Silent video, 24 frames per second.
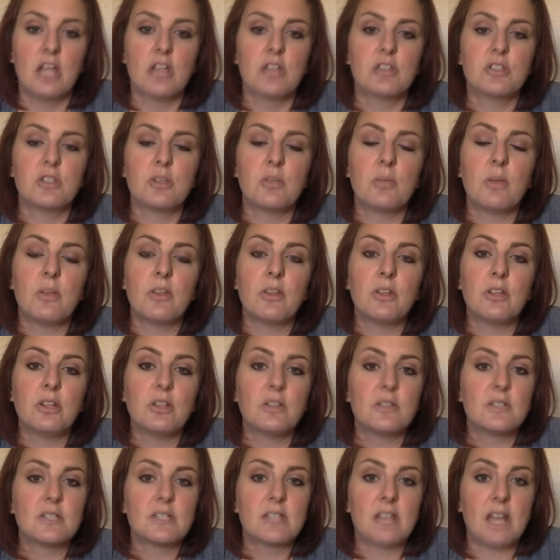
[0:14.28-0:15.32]
So whether you
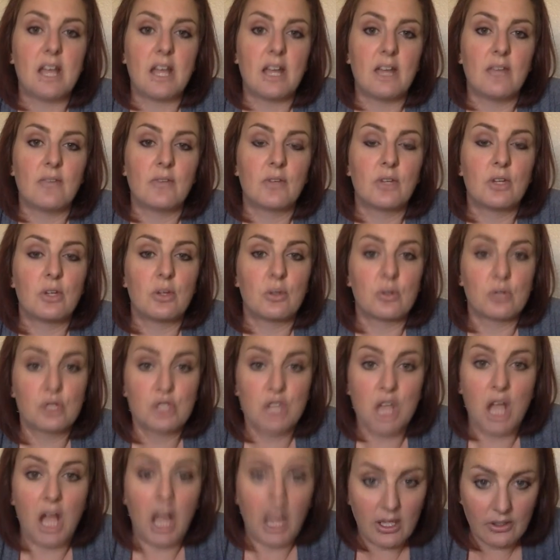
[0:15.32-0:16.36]
decide for your
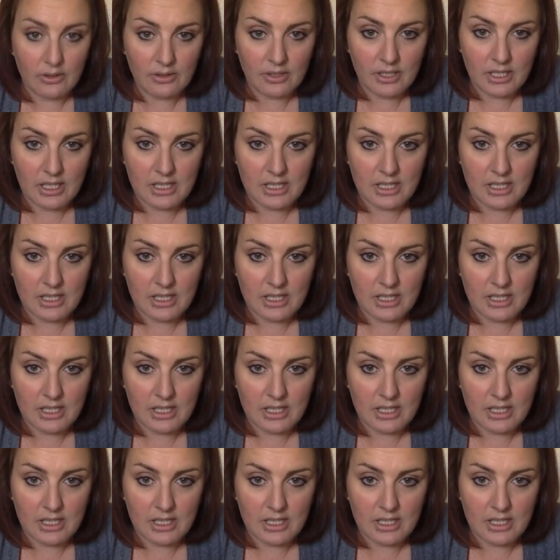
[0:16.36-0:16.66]
child